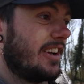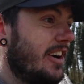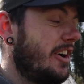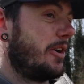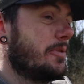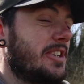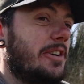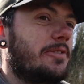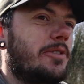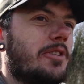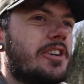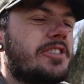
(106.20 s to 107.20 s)
holds out
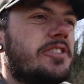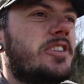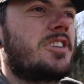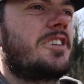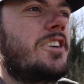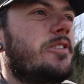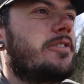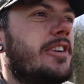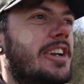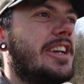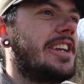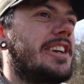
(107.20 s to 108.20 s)
for us.
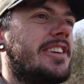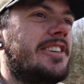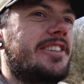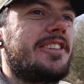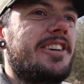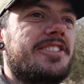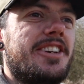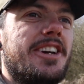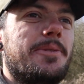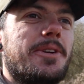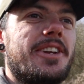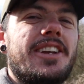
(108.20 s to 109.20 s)
Hopefully, like I
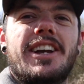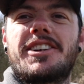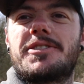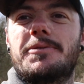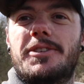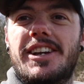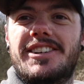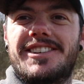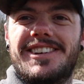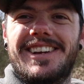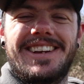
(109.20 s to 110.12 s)
say, we can catch some fish.